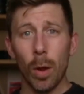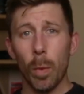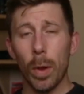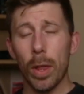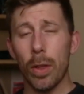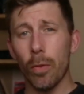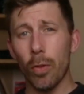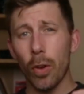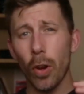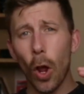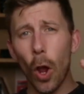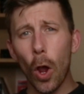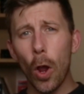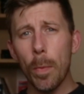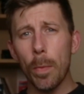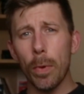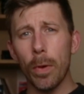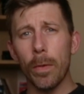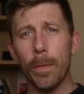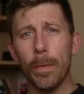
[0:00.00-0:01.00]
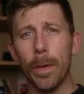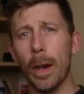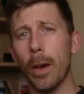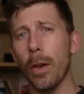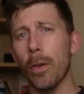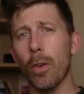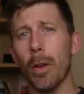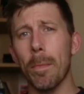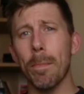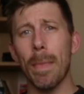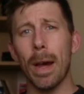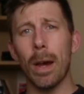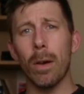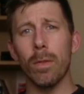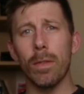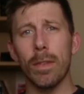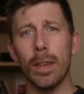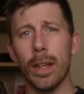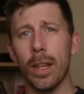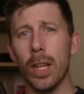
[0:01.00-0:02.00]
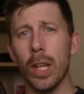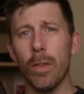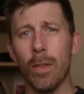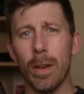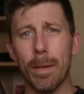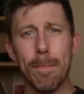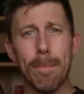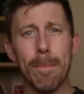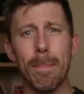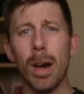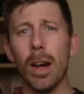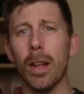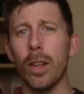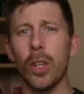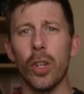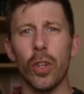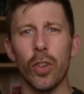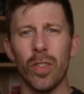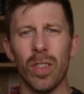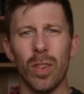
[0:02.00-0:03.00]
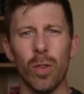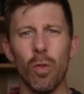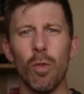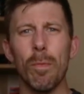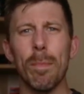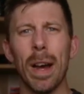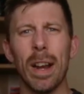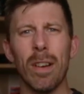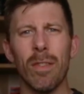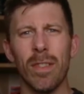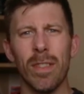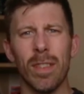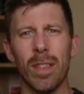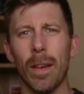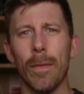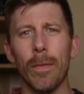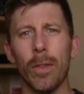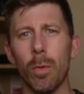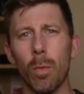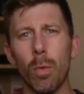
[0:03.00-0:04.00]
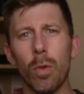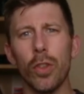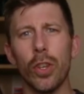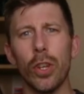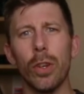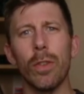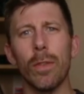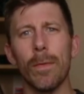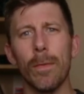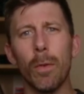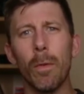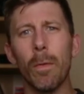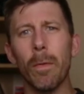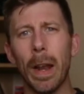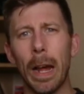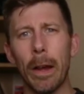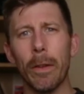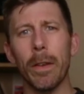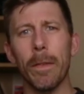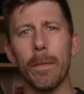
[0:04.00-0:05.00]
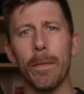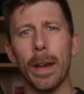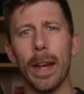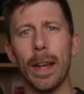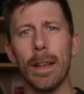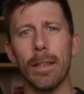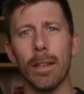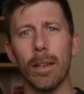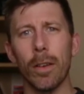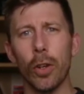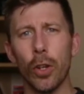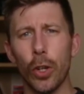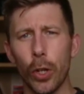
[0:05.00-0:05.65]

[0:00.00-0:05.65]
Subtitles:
whether you're on an open trail, you're on a mountain, you're in mud, just in all manner of stuff that wants you to fall flat on your face and look